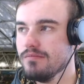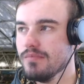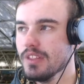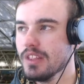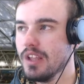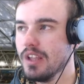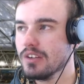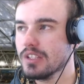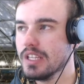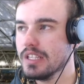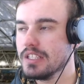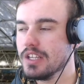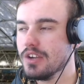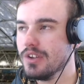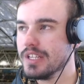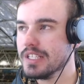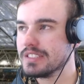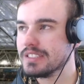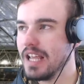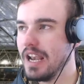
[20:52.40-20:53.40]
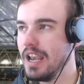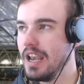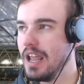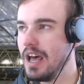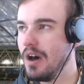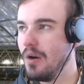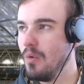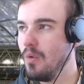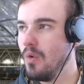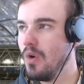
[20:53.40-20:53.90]
Kitione
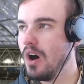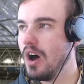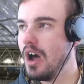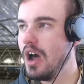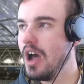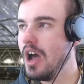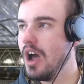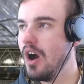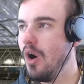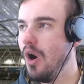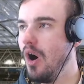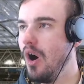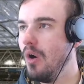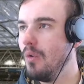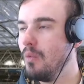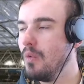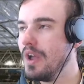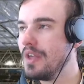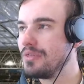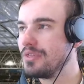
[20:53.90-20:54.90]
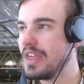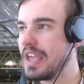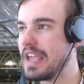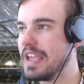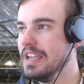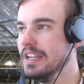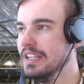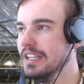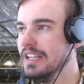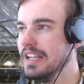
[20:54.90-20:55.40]
Salawa. Oh,
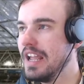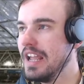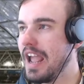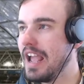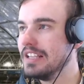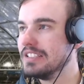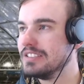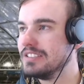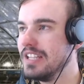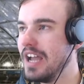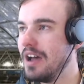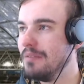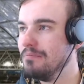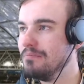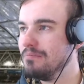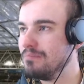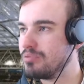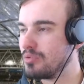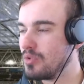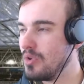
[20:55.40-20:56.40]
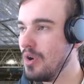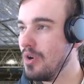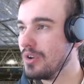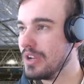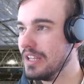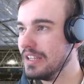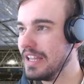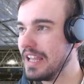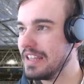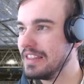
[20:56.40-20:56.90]
Withy has done
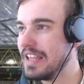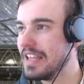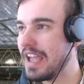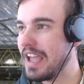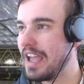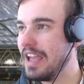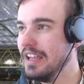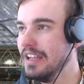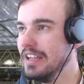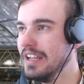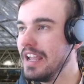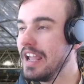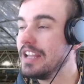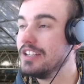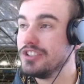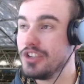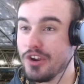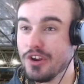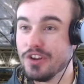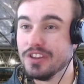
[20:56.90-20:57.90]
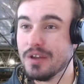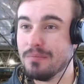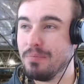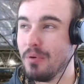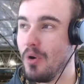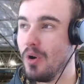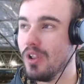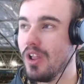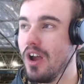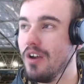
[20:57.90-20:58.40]
brilliantly there. He turned the
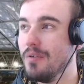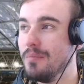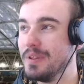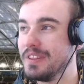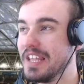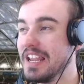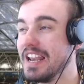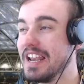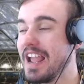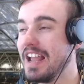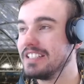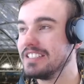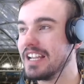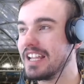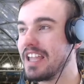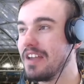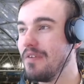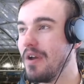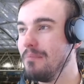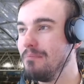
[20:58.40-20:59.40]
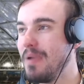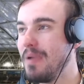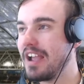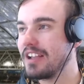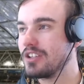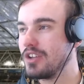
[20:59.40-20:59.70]
ball over, but then he had to give it back.